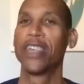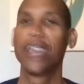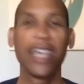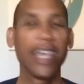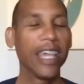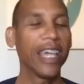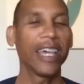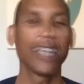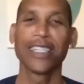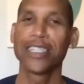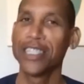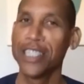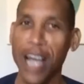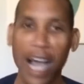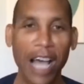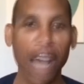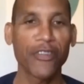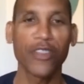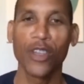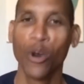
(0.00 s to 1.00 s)
he is
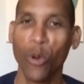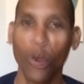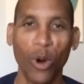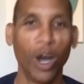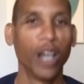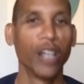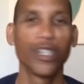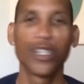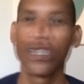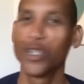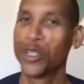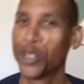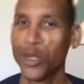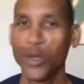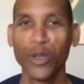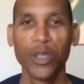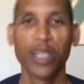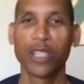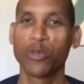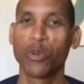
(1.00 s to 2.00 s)
not the one to do
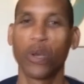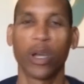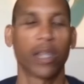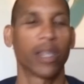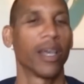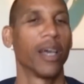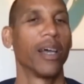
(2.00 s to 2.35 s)
this with.